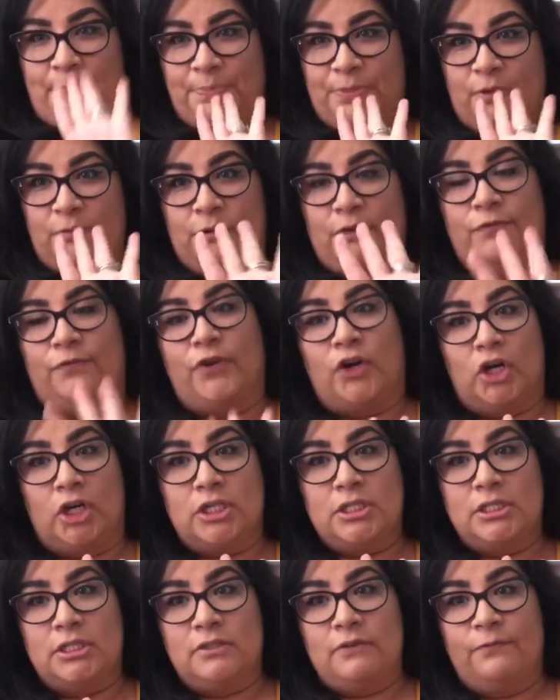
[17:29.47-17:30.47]
the
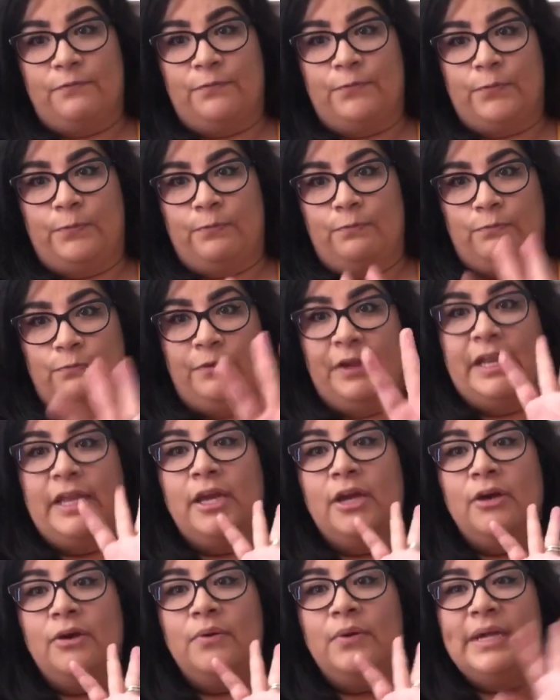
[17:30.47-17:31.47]
reversed
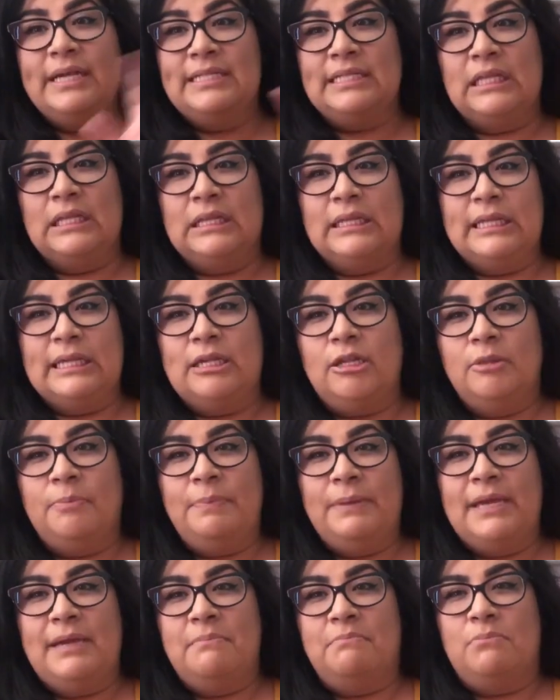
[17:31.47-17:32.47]
video is a little
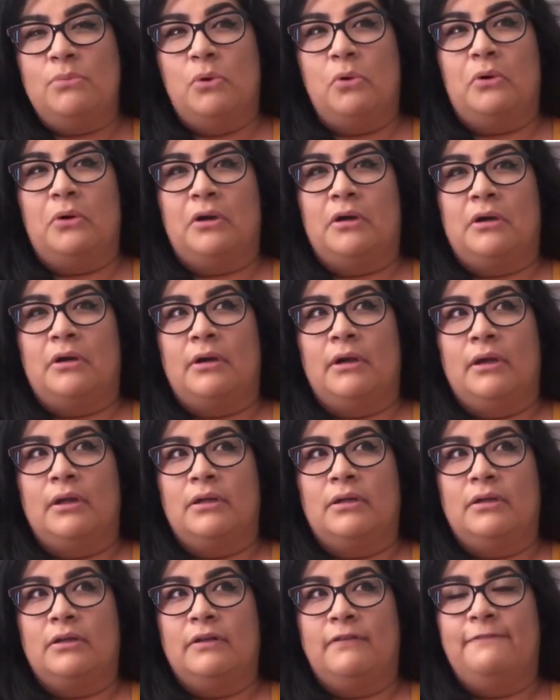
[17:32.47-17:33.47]
bit more
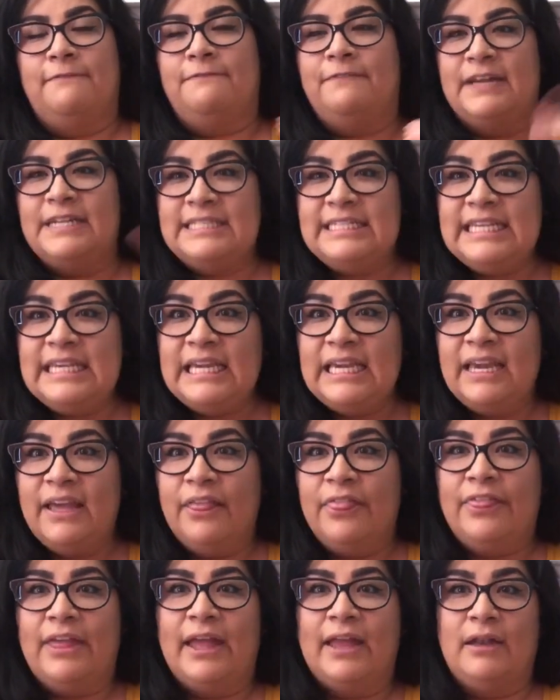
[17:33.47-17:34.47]

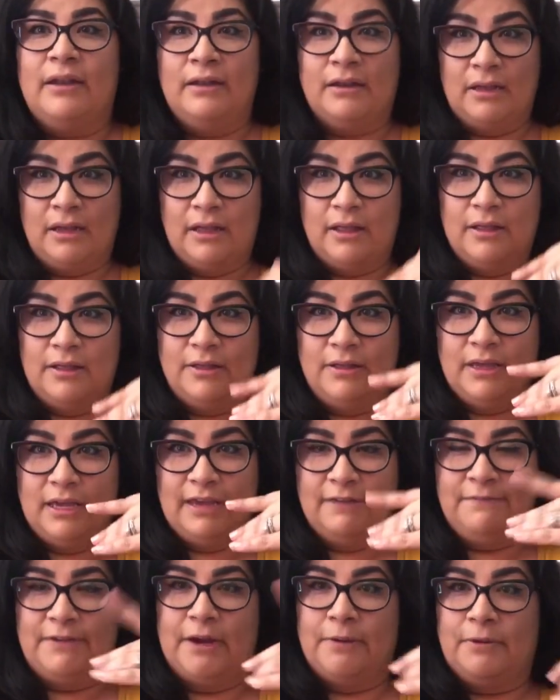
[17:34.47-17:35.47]
fuzzy than
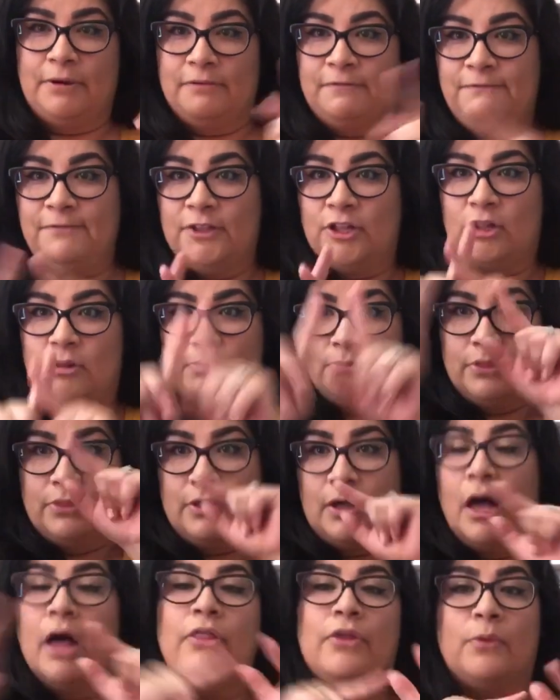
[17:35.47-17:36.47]
if I were to film
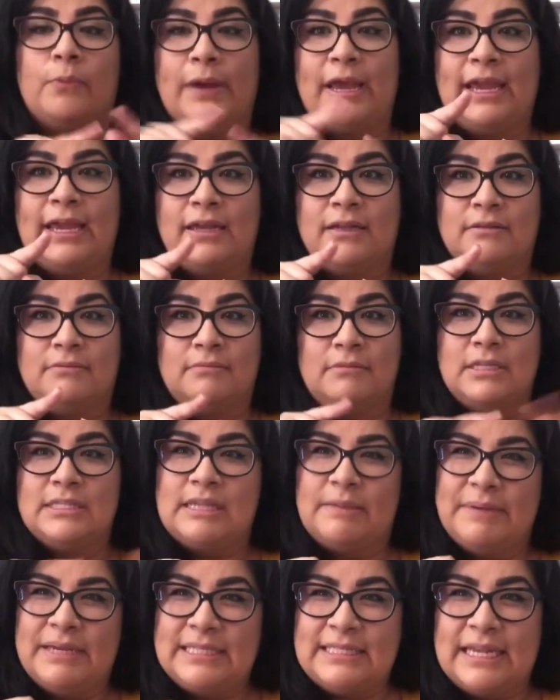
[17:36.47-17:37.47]
the other way. Does
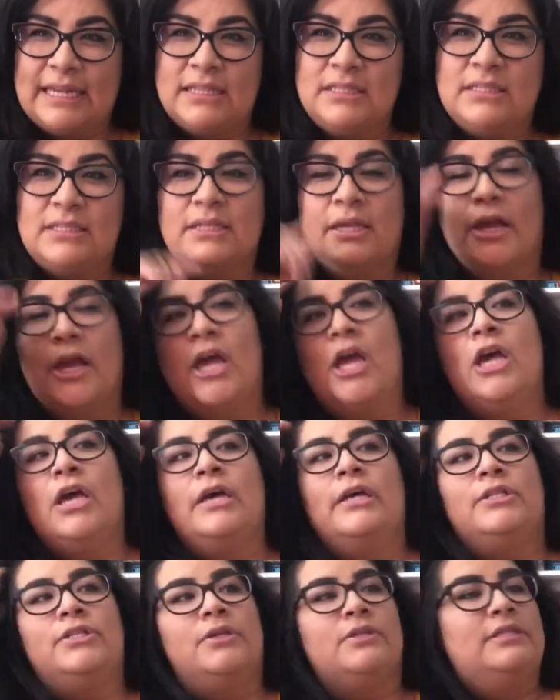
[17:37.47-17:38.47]
that make sense?
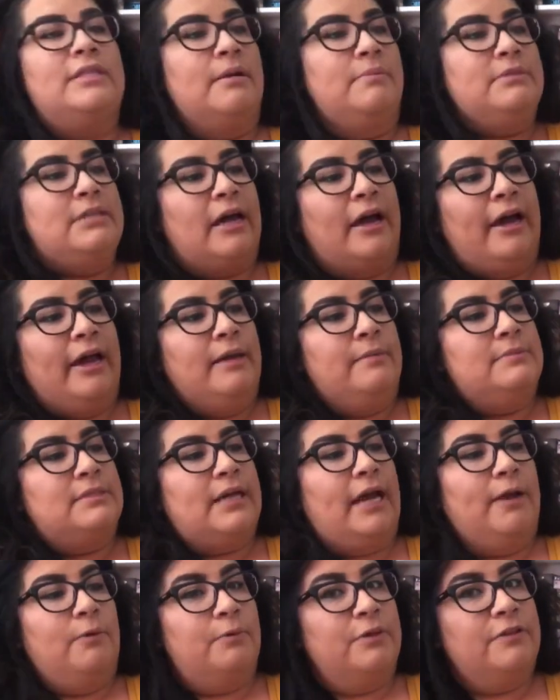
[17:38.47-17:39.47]
So sometimes
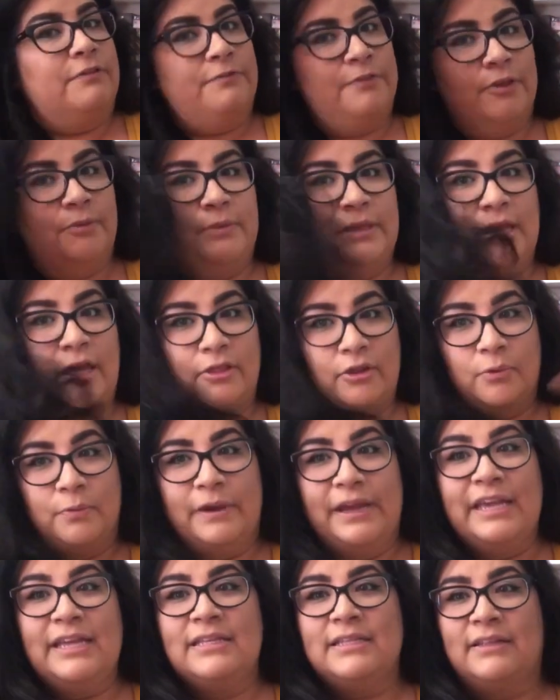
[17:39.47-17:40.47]
I will film the other
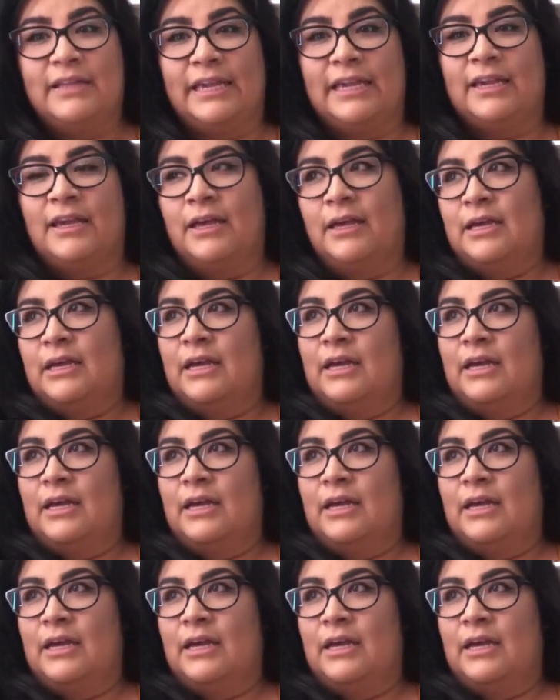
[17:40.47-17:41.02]
way, like